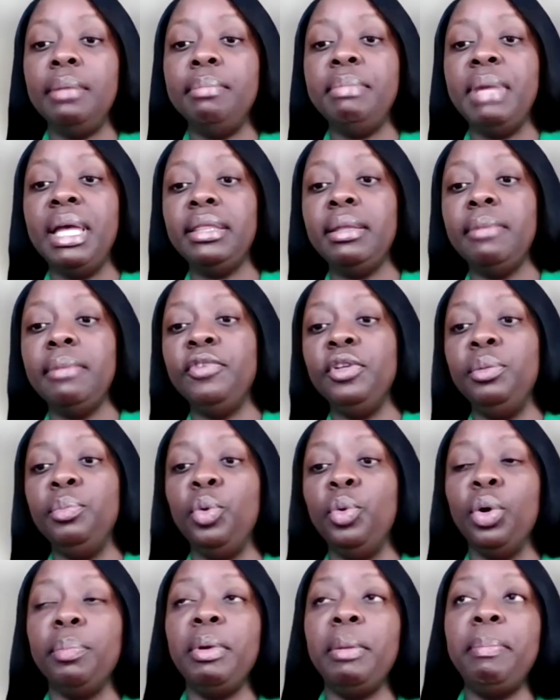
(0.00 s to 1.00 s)
make them feel
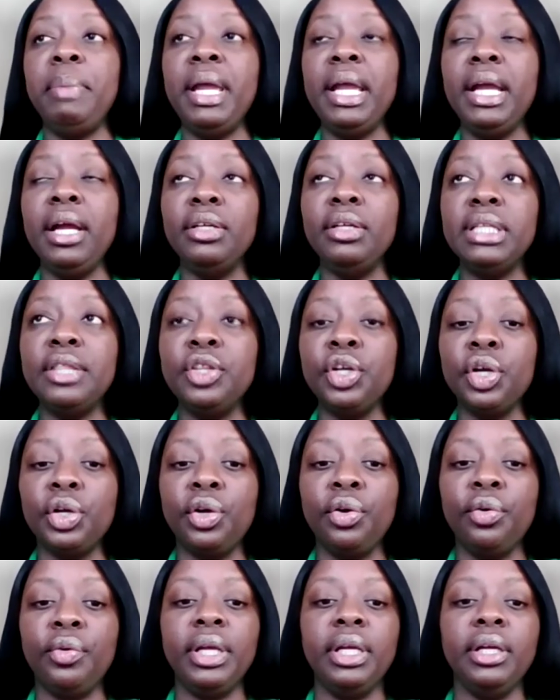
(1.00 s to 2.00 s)
more prepared in
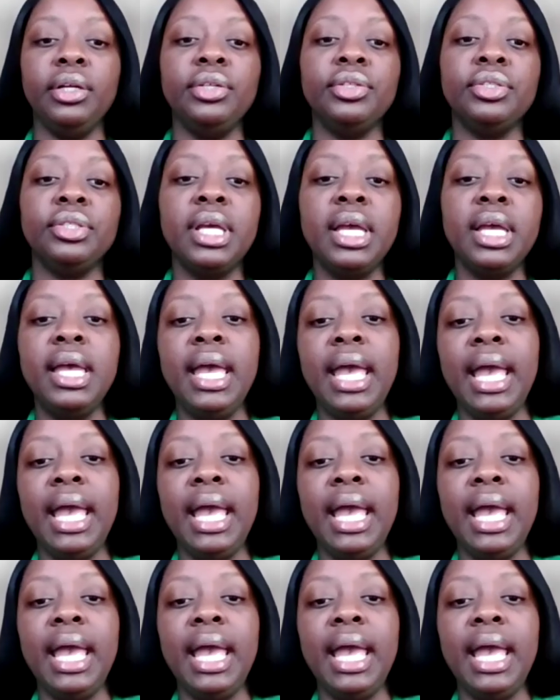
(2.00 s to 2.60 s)
their careers